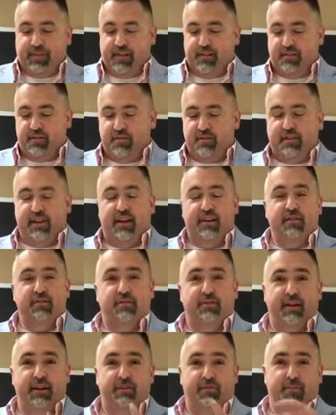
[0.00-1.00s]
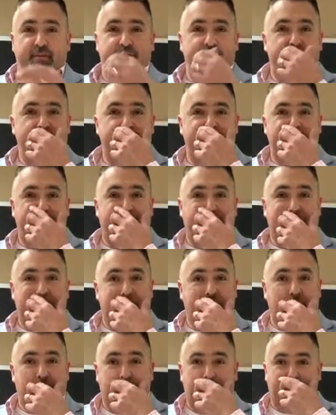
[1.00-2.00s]
So is that on Facebook, Jack?
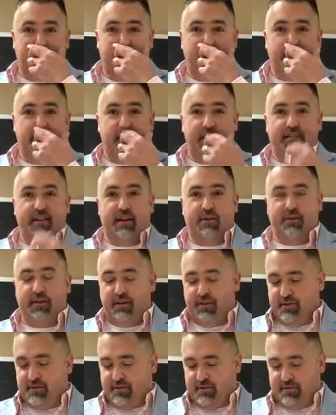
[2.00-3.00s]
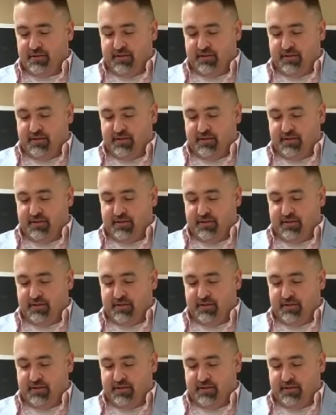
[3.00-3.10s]
Is that what you're on?